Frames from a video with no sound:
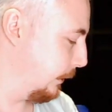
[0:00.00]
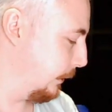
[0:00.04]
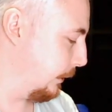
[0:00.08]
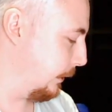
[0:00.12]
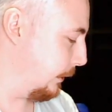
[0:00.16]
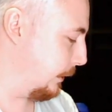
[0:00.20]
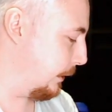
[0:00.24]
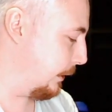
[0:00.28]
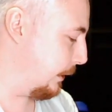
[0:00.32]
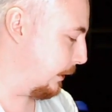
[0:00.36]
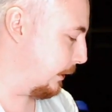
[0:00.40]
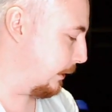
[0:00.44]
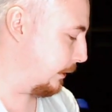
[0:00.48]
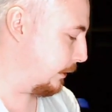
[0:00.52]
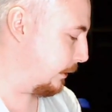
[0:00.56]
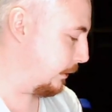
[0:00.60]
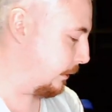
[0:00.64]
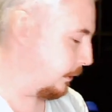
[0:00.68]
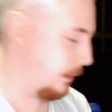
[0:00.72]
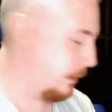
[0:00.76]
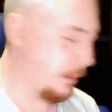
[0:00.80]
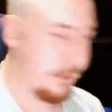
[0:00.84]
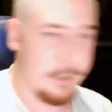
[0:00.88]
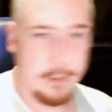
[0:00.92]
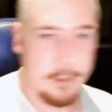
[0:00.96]
Uh, I
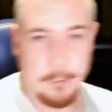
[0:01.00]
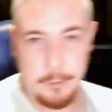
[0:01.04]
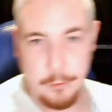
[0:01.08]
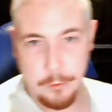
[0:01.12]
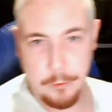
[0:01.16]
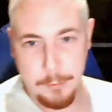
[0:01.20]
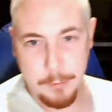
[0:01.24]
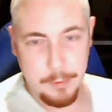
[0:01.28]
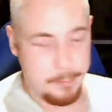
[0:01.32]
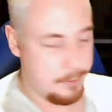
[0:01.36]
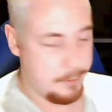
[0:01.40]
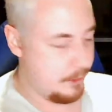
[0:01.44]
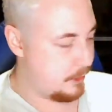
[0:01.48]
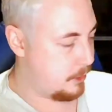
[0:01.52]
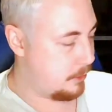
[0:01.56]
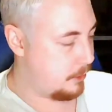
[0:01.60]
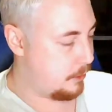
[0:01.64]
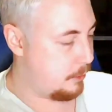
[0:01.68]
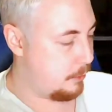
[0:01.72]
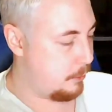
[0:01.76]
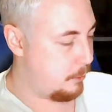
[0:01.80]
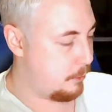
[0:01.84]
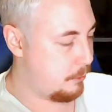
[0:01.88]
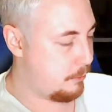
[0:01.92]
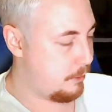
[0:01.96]
think we've got maybe
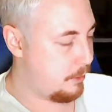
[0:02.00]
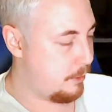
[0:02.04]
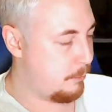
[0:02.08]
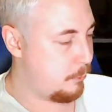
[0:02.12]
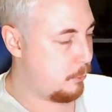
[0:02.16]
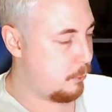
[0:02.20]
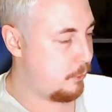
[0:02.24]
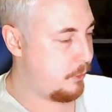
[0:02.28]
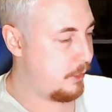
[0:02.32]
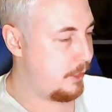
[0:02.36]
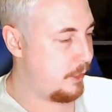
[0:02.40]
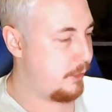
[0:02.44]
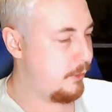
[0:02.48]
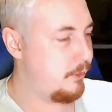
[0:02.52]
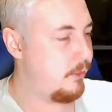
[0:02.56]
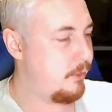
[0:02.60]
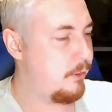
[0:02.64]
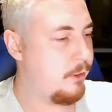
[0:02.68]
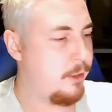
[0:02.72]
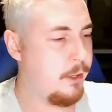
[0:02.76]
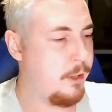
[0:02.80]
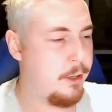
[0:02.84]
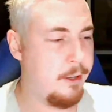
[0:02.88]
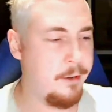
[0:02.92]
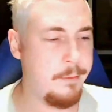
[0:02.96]
two, three more things.
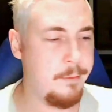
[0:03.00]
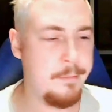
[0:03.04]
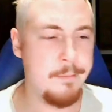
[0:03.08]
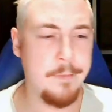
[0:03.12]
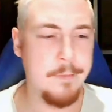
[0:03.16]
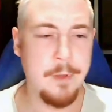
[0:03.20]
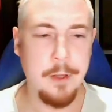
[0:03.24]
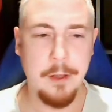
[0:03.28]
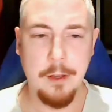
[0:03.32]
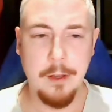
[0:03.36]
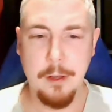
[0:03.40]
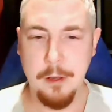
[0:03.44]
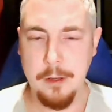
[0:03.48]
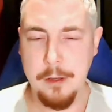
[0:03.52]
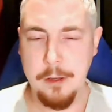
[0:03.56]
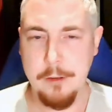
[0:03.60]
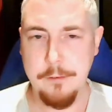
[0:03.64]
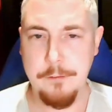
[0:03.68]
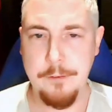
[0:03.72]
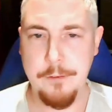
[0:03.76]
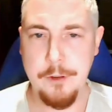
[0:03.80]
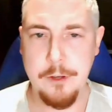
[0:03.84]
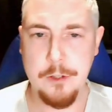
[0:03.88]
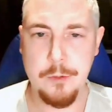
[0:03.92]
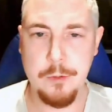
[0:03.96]
Um,
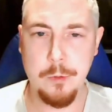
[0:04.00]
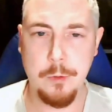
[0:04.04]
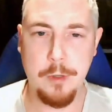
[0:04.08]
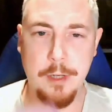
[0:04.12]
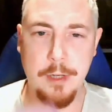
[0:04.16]
first one